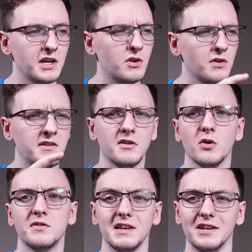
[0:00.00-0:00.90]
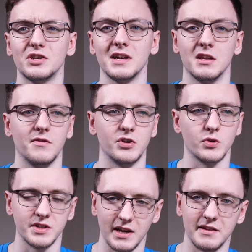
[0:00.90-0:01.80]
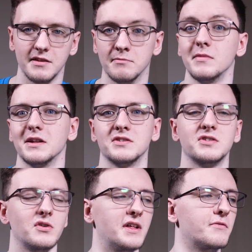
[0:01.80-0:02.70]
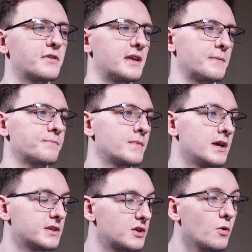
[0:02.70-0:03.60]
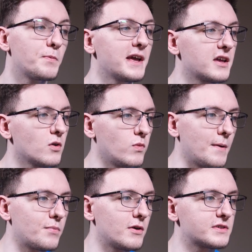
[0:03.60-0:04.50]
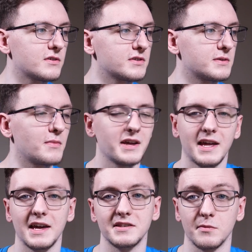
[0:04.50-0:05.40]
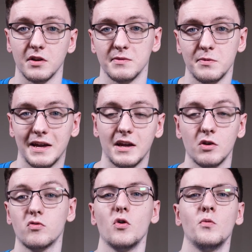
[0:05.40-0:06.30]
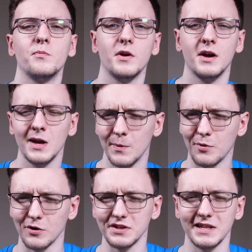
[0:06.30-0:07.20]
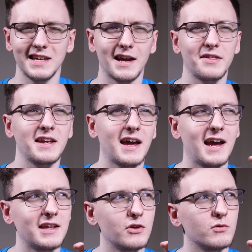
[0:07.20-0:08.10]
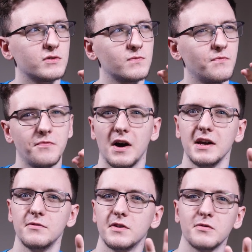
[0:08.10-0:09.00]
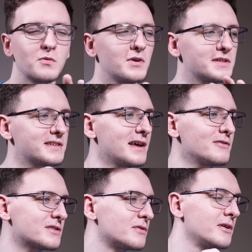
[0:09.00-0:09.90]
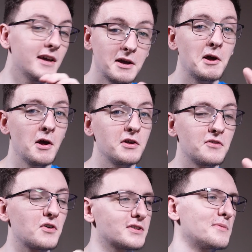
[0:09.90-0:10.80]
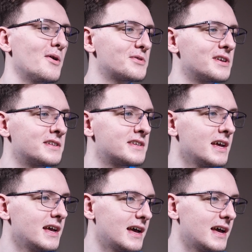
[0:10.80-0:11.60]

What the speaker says: You don't need to go to each individual site and install everything. So pick your web browsers. In my case, I'm going to pick Chrome, but personally, I think I use 5 different ones now, so you've got some options.